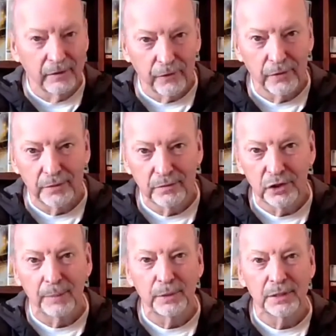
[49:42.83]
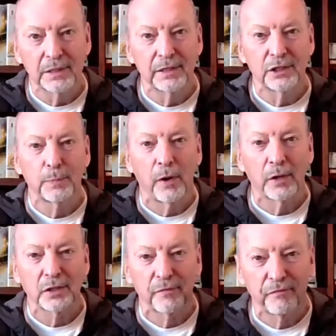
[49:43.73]
fighting for Champions
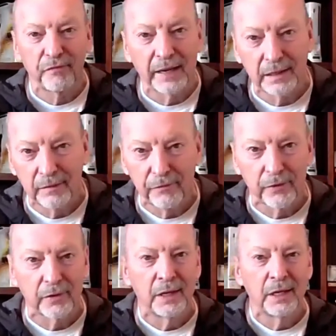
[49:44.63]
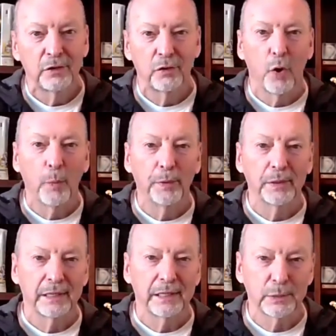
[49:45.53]
League spots, fighting for
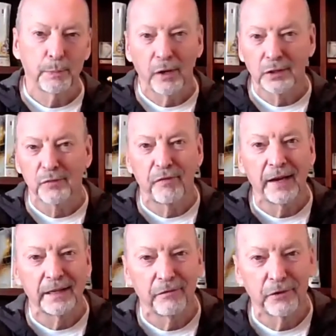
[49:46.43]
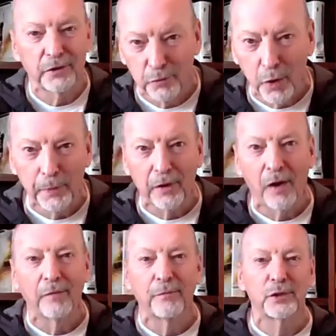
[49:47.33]
Europa League spots, fighting for
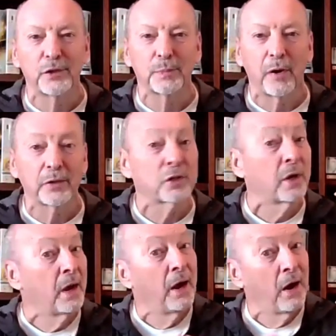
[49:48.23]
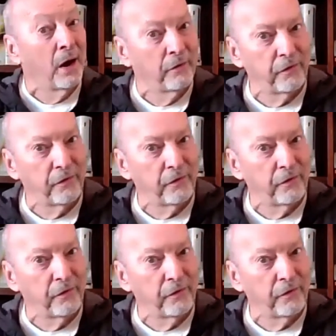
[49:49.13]
Europa Conference spots,